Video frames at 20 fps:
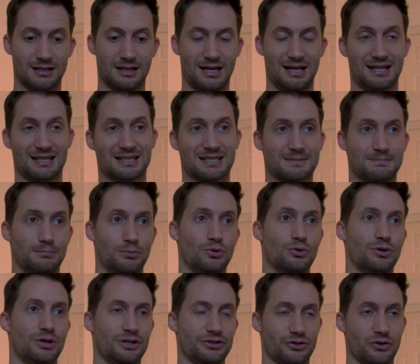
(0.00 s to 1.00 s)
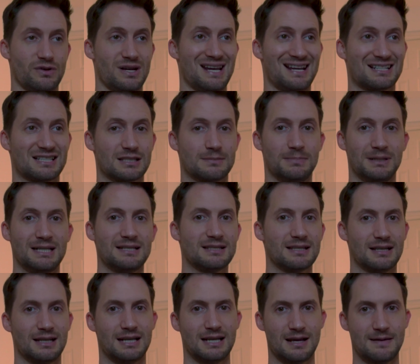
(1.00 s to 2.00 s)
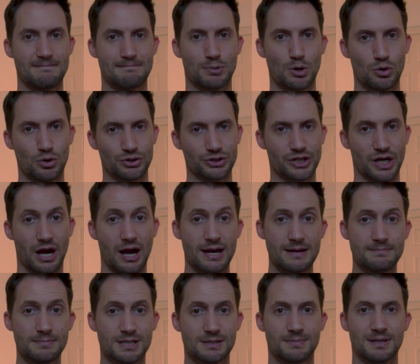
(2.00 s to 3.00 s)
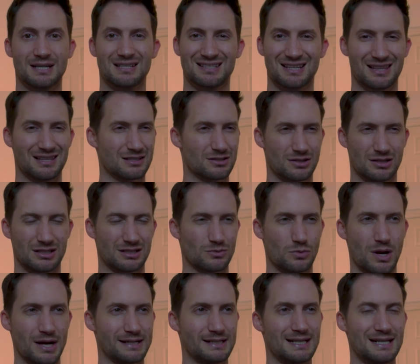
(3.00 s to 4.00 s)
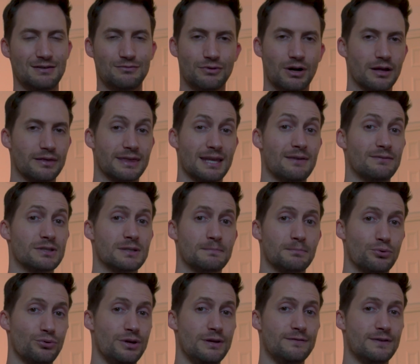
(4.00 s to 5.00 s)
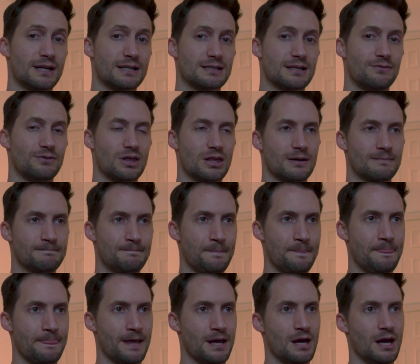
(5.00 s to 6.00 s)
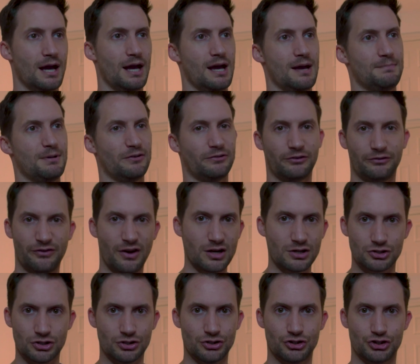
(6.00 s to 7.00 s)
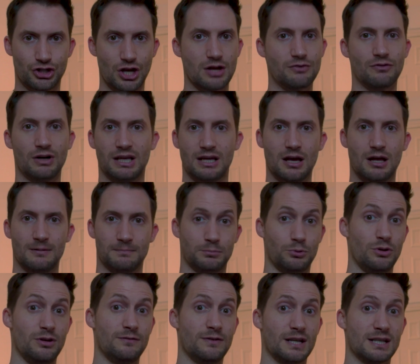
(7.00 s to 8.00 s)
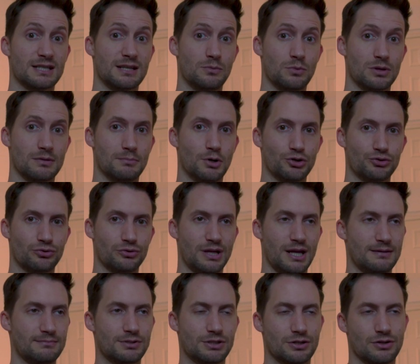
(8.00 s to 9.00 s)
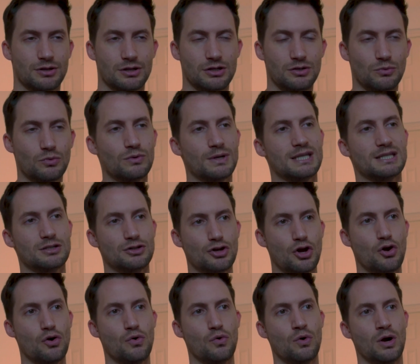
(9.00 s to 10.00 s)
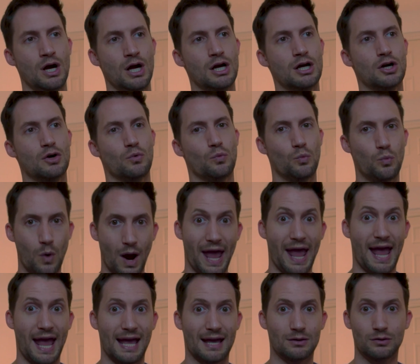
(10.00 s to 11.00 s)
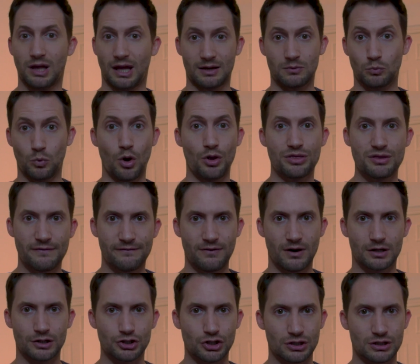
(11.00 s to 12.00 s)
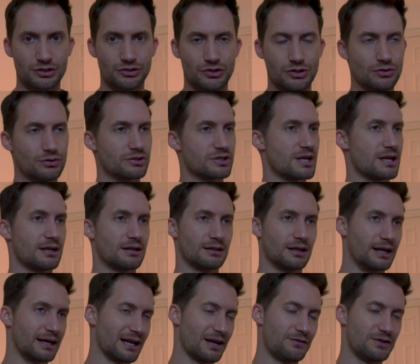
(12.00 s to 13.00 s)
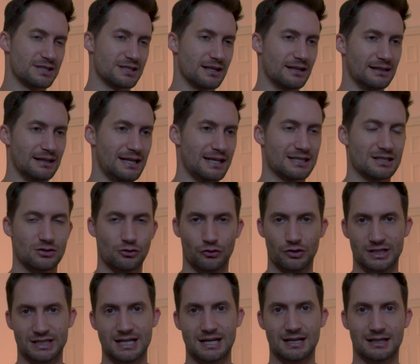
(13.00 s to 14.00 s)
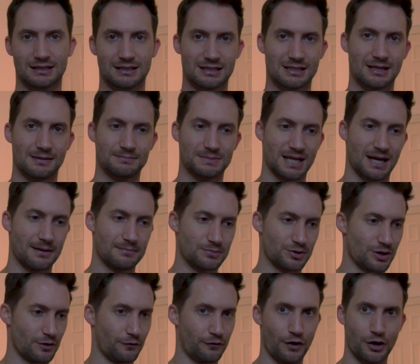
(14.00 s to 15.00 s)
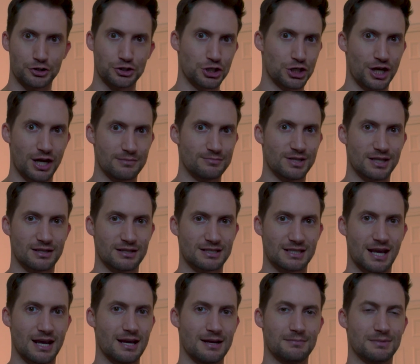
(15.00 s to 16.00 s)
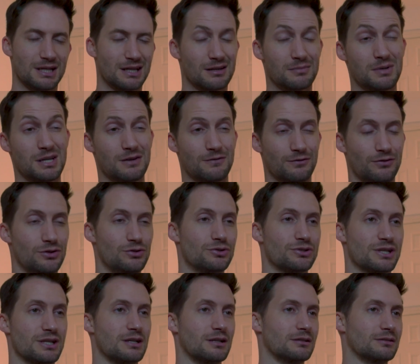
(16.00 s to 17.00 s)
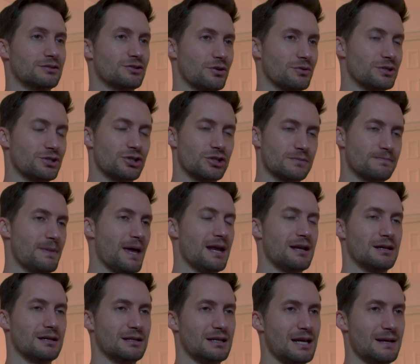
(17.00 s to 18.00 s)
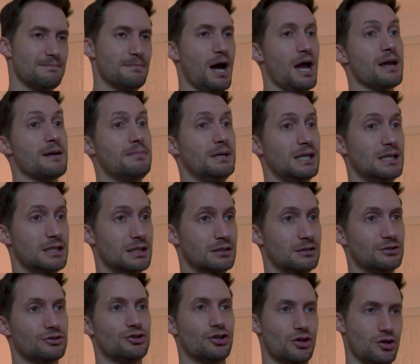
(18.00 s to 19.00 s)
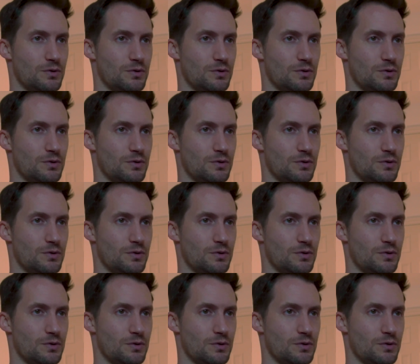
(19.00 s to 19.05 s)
export, uh, sorry, explicitly import types because it's quite neat rather than having to prefix everything. Uh, but for functions, generally, I'll prefix it with the module name so that you always know where or like what the function is using like if it's a list or a dict sometimes the function names are the same and it can be confusing so it's just better in my opinion to